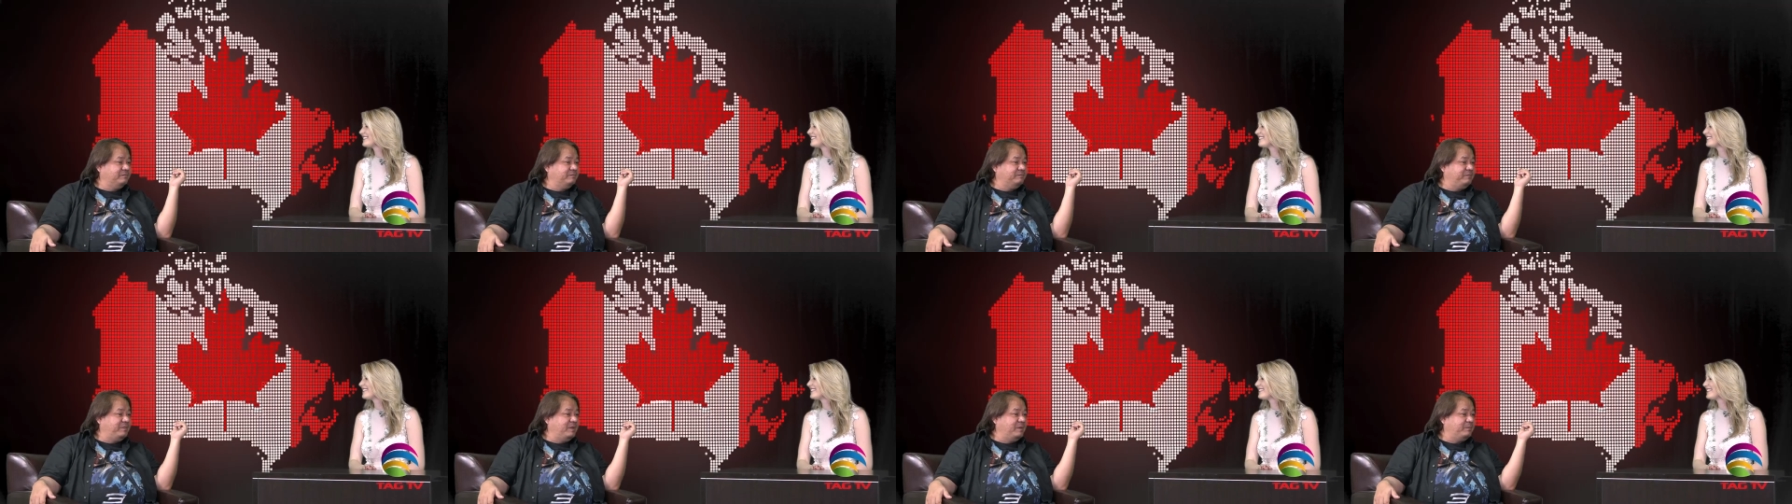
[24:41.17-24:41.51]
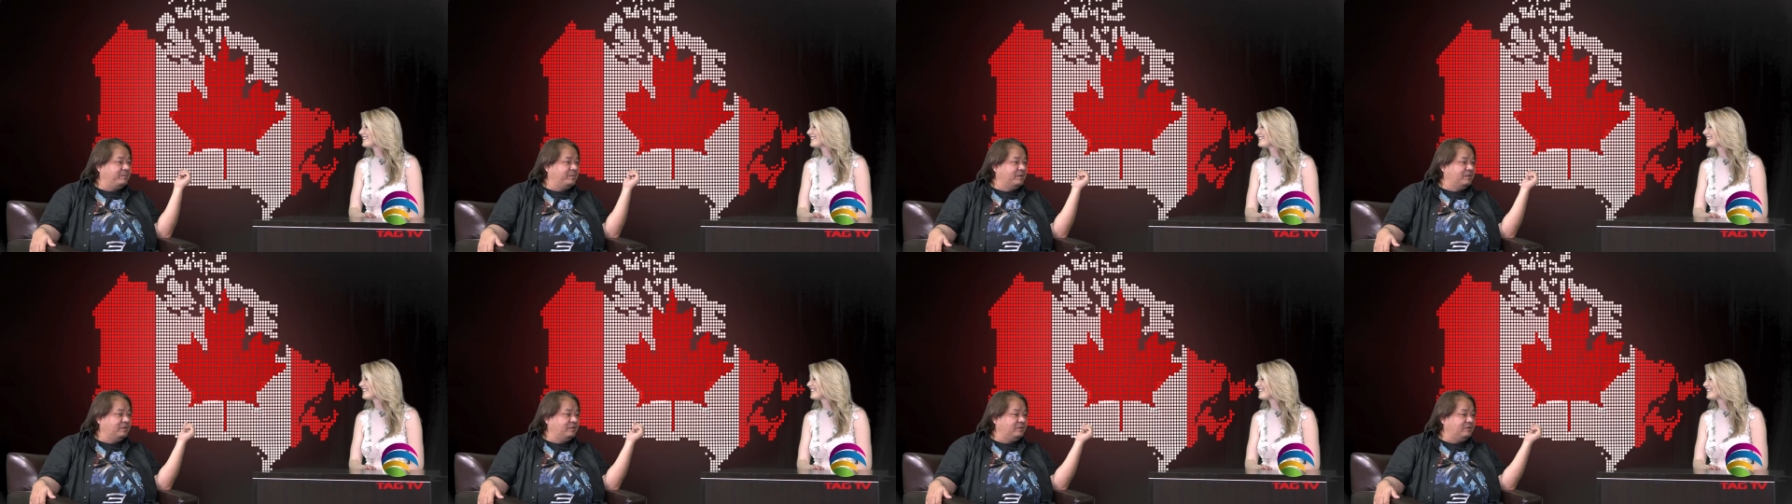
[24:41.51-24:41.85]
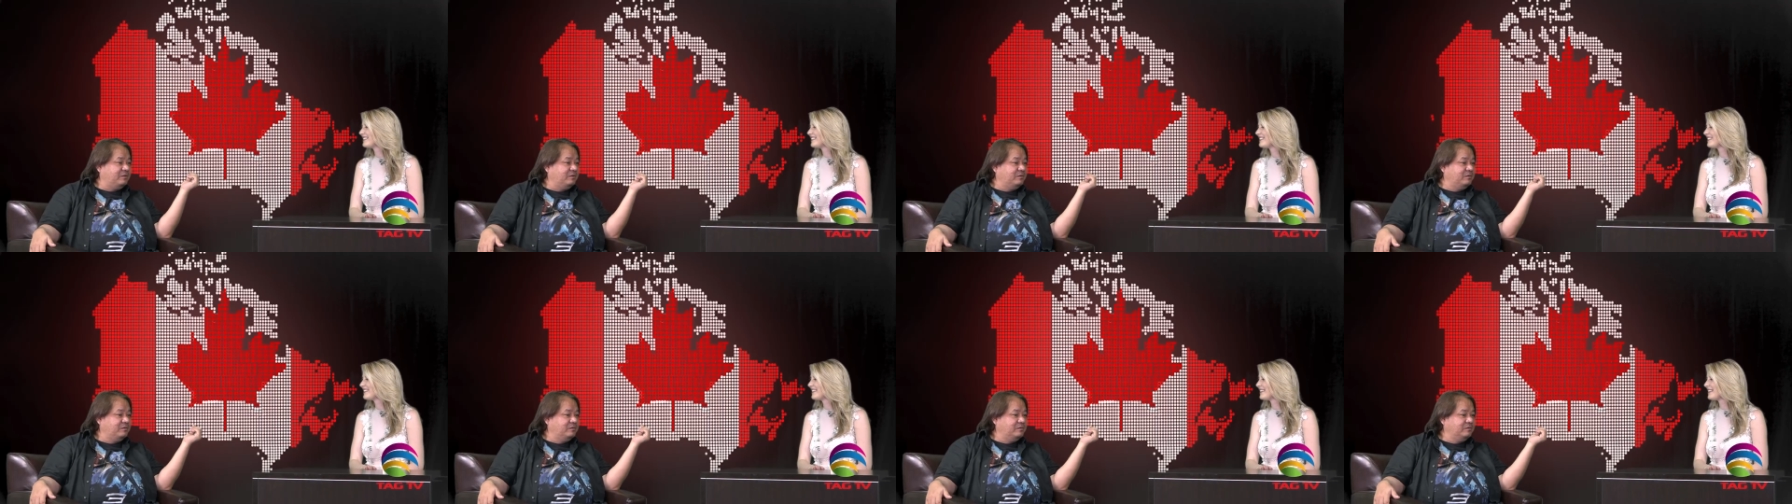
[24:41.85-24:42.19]
people
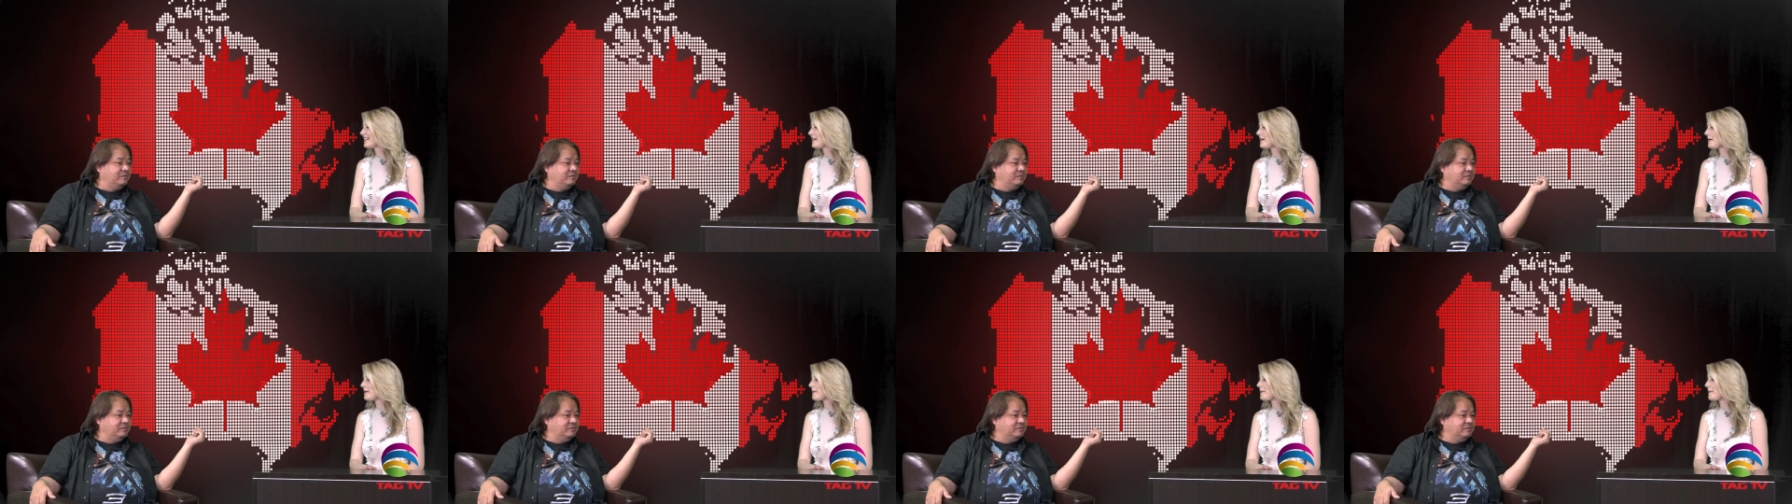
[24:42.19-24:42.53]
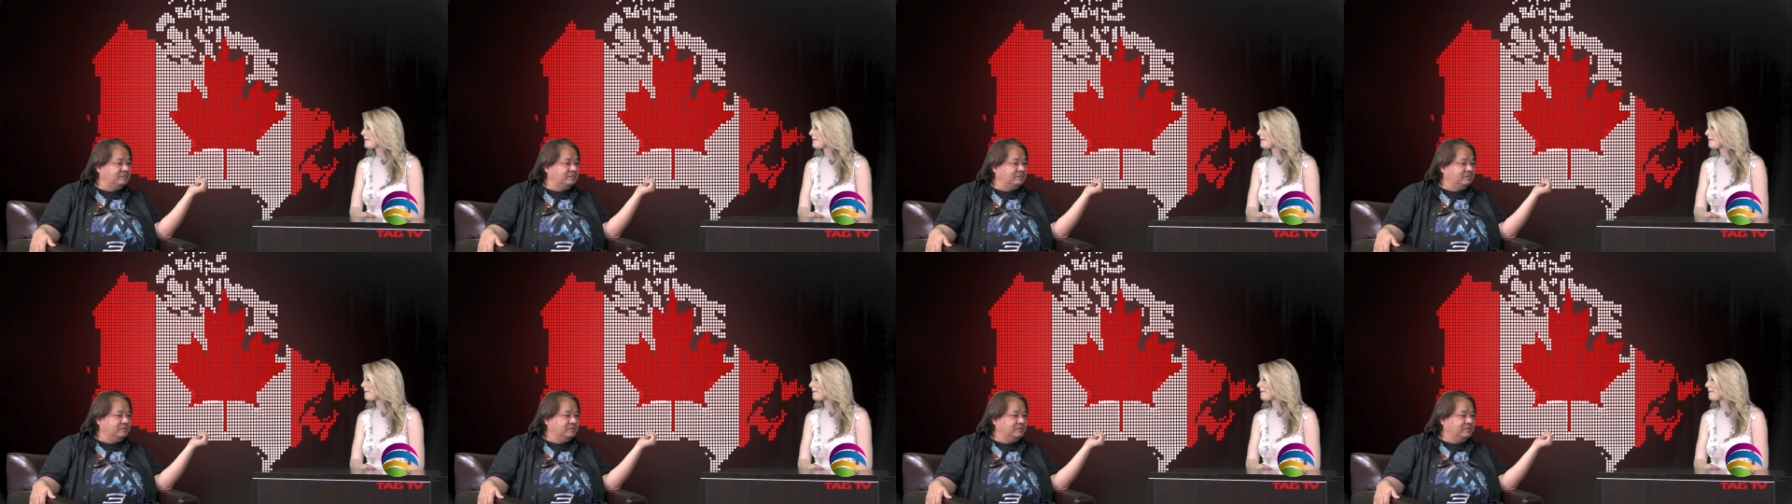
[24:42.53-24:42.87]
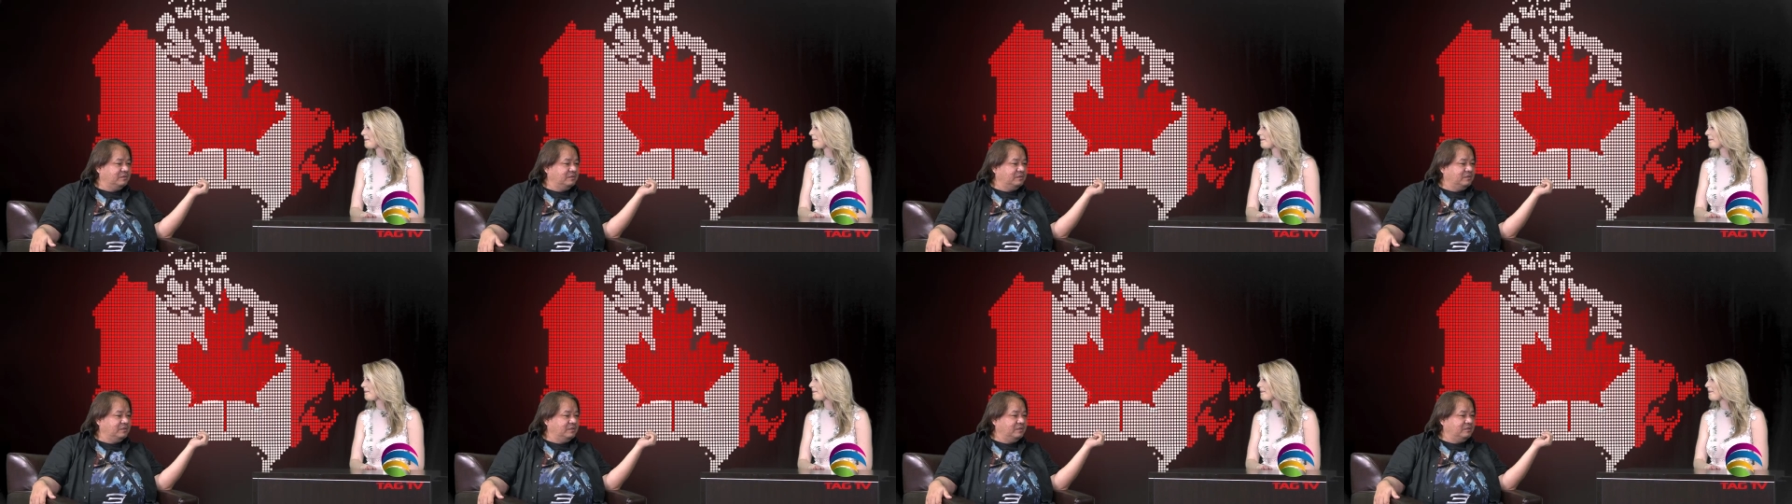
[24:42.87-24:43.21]
to
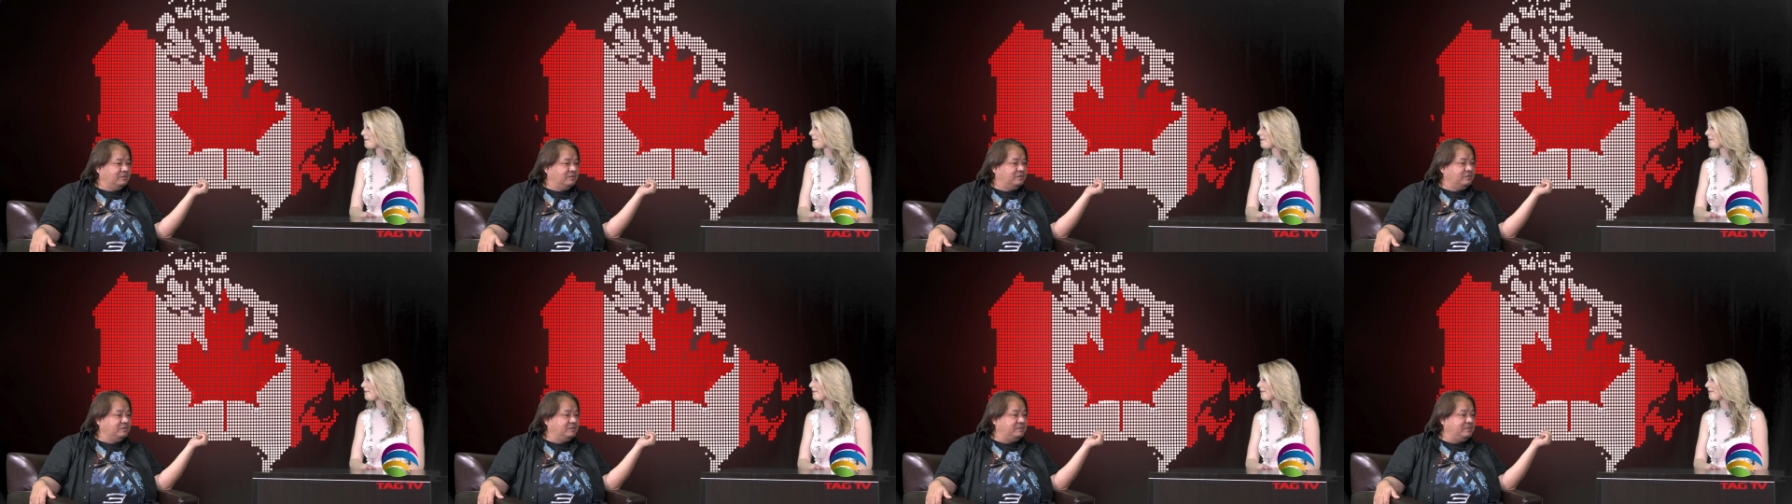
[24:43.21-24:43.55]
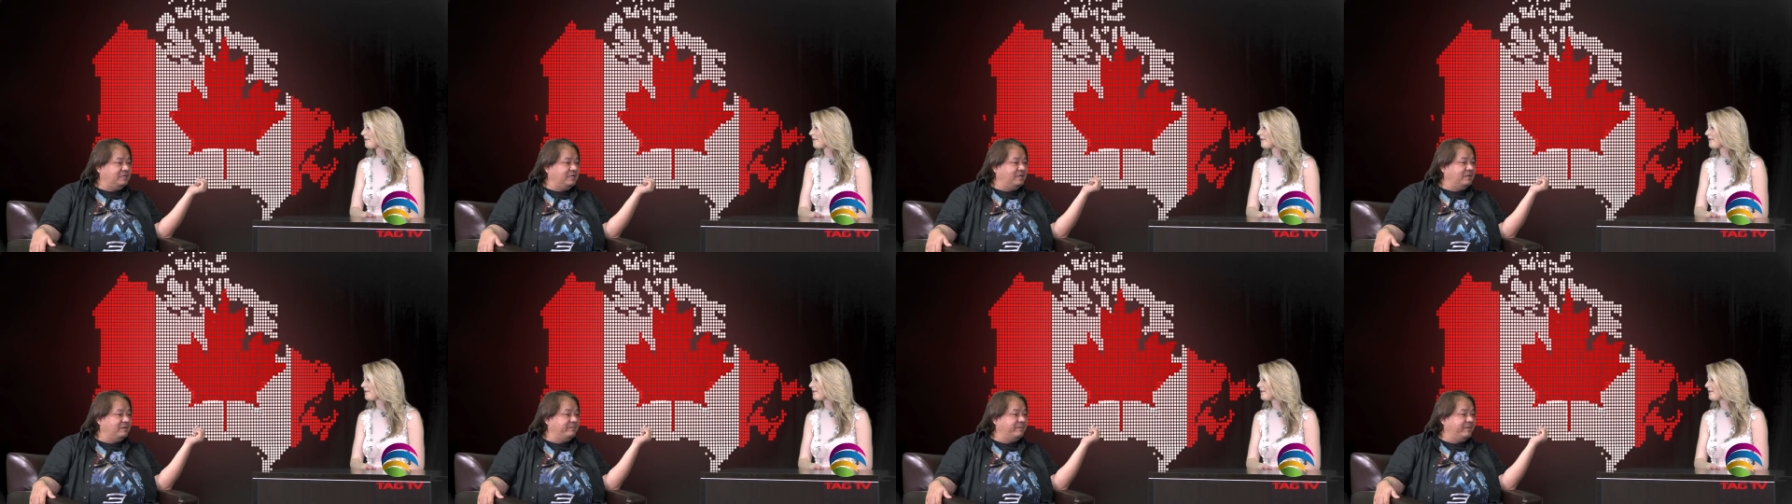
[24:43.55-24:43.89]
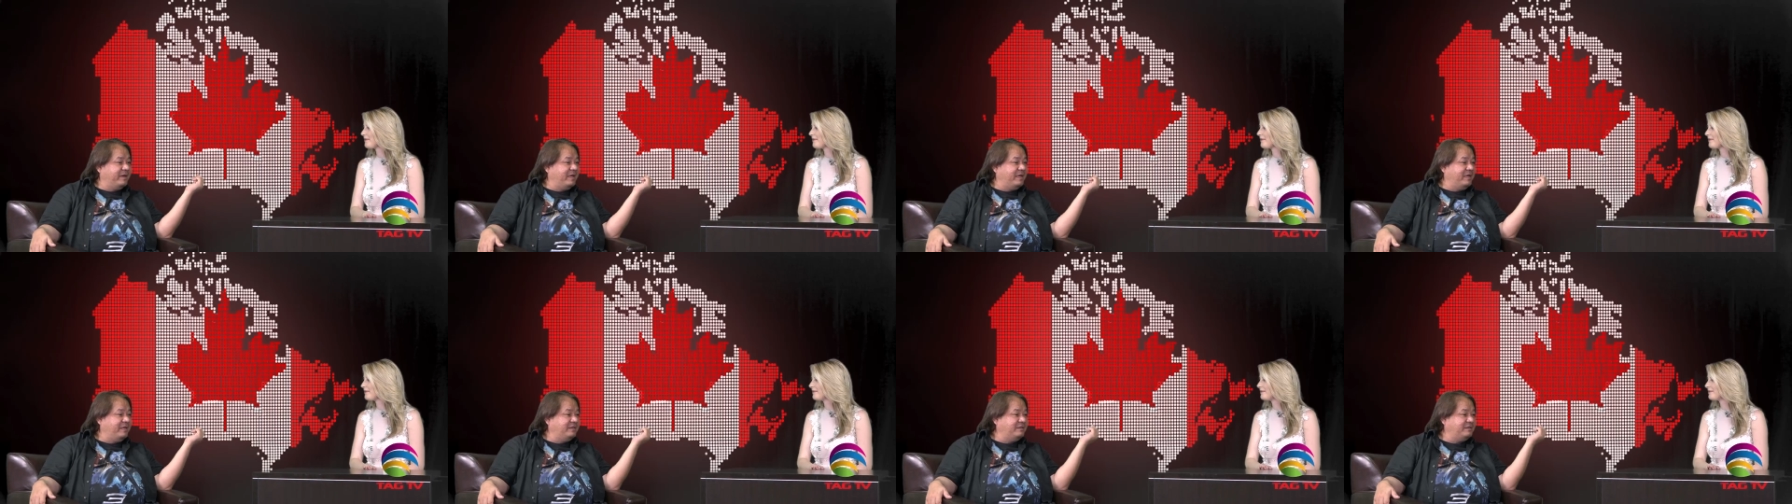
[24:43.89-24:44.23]
to see in
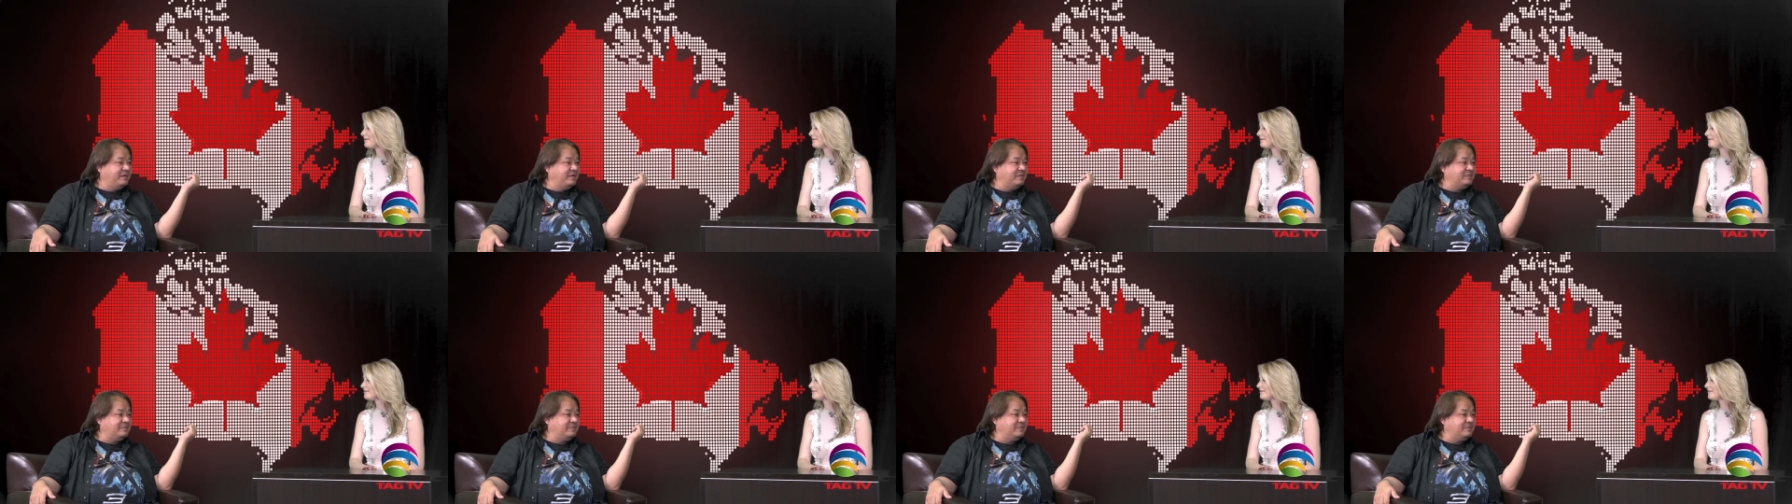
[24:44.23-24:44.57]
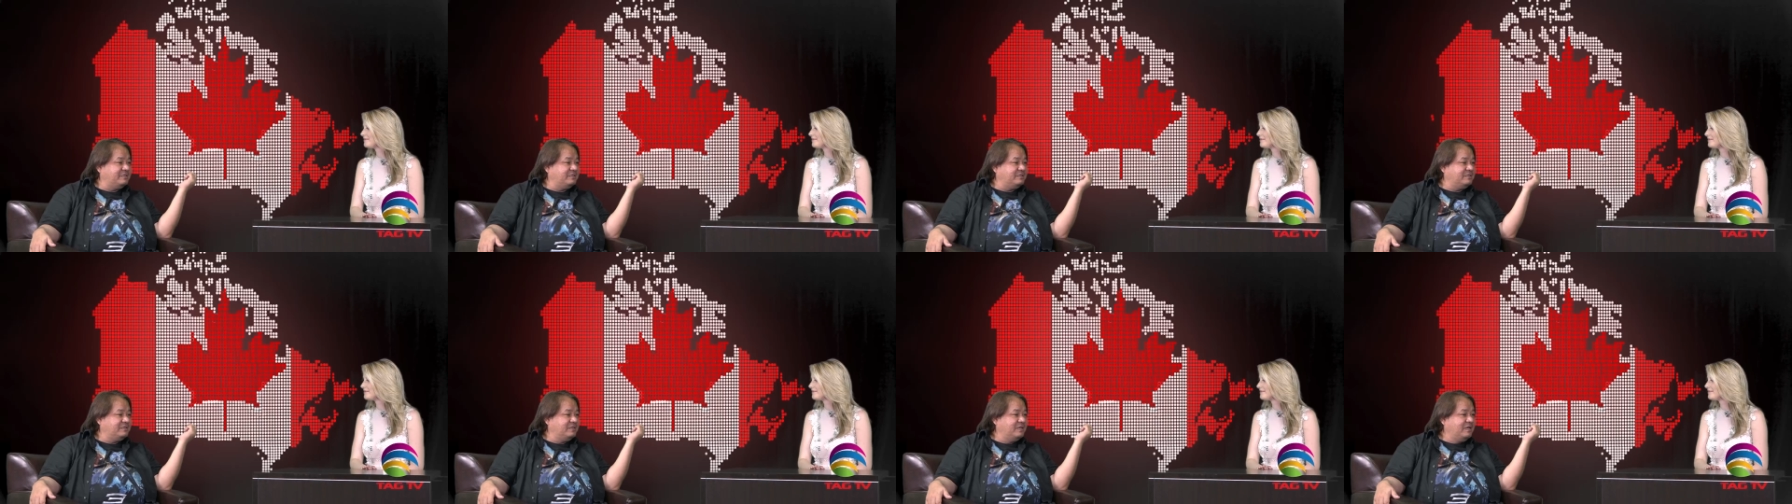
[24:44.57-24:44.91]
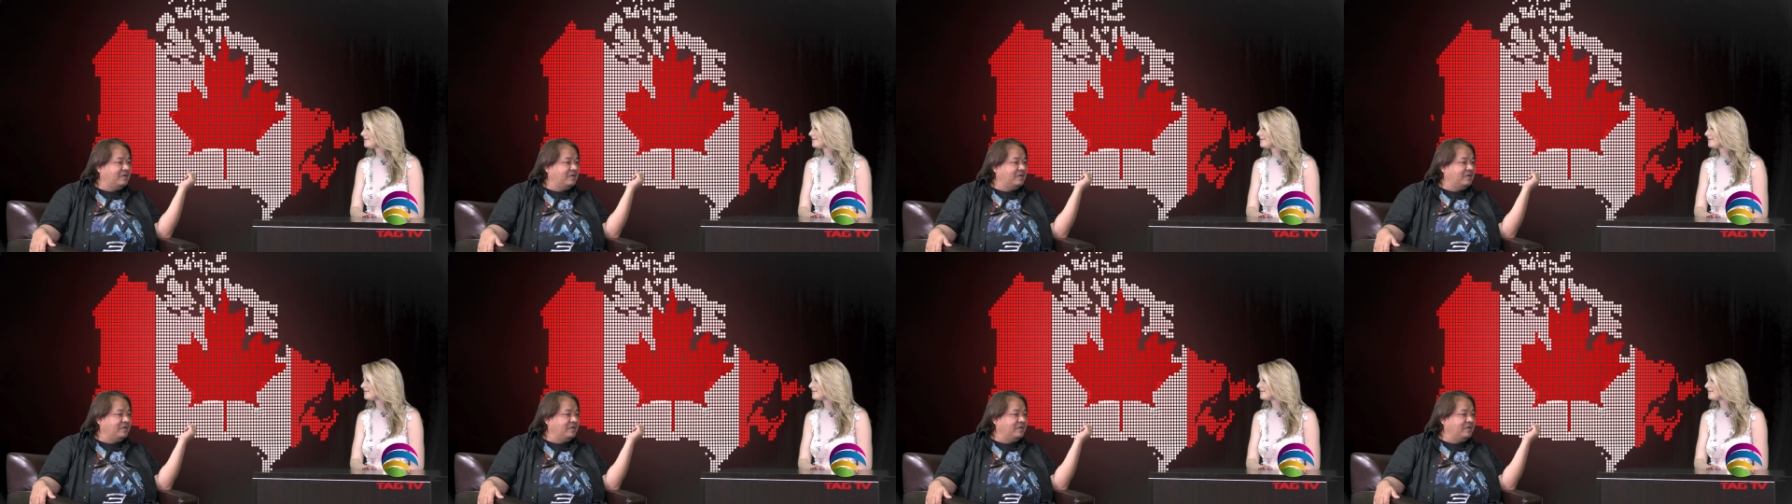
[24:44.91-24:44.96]
my dresses.